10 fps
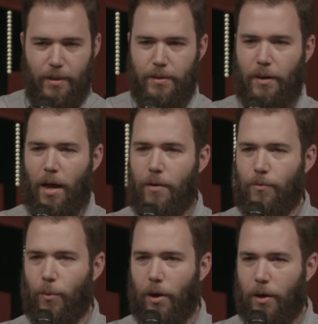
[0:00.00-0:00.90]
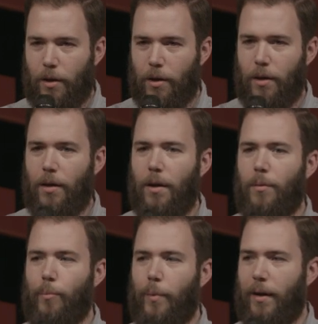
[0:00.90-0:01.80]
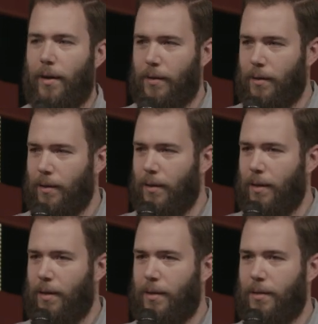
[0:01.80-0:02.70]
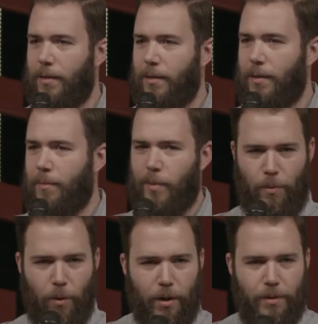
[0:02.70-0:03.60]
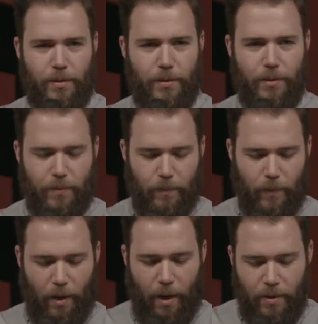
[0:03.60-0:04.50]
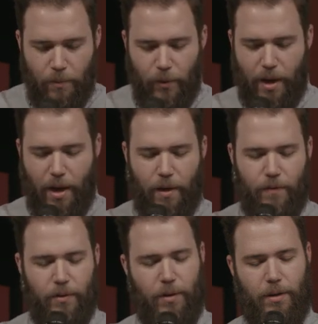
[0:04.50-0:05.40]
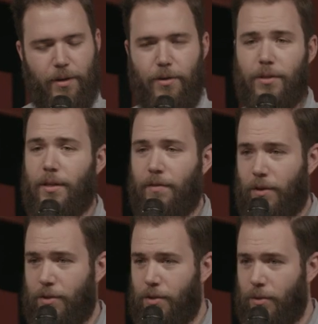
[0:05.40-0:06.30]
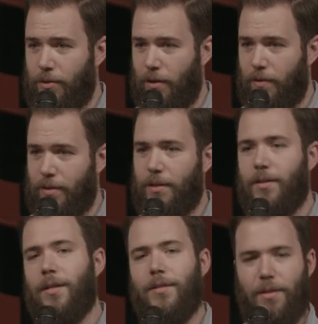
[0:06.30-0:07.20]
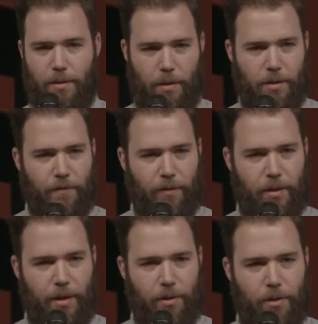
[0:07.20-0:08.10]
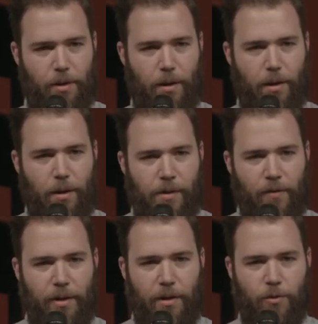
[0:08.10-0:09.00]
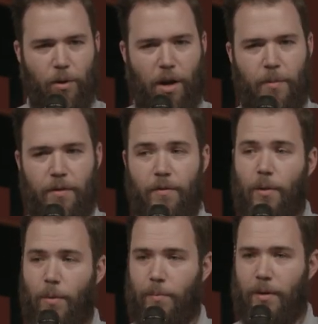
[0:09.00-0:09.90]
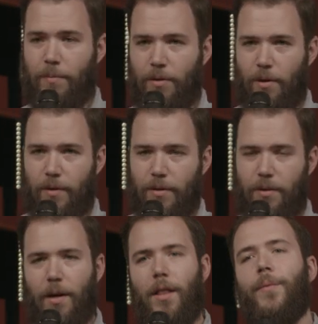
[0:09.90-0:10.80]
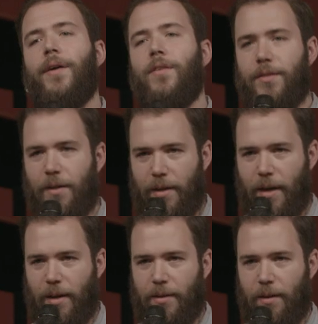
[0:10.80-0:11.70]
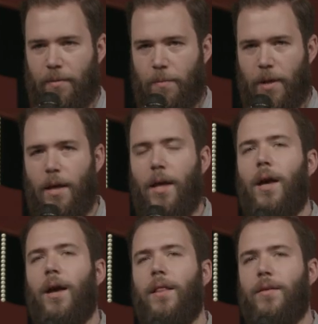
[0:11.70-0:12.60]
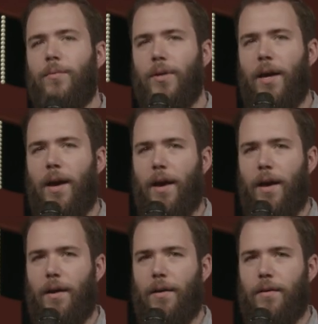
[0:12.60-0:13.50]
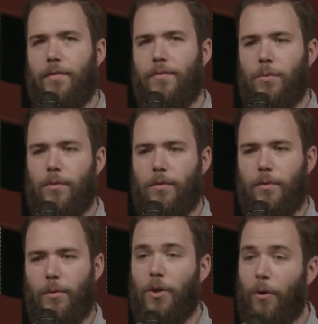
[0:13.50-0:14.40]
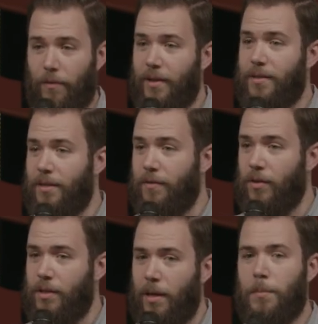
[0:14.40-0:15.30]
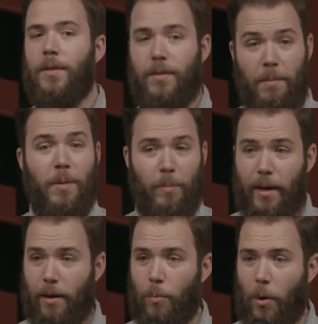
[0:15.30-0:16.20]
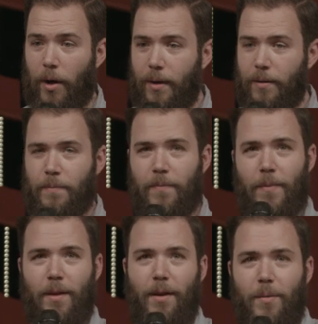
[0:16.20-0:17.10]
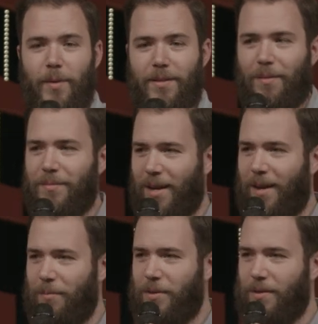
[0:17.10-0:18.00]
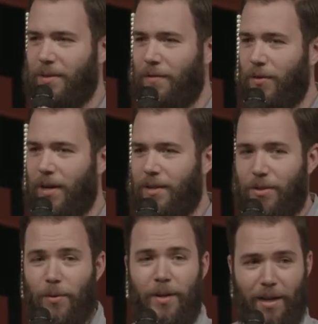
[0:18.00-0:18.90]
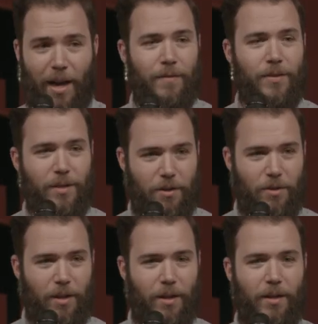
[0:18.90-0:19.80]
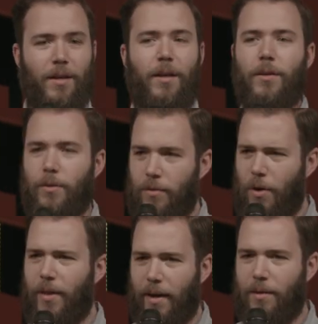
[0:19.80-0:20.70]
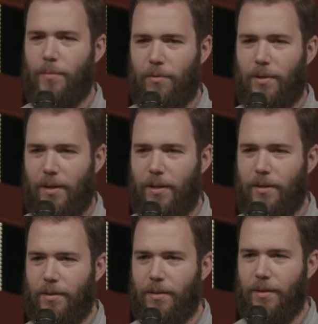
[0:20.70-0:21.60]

is a lot of work, but it, but it works. And then we have leaders lead the first two services and a different leader, different leaders will come in for the 1 p.m. service. We have our Sunday night team, and then we have, which hopefully is a different team than the team that played all morning. But sometimes, if you guys do any kind of scheduling, you'll know that can be really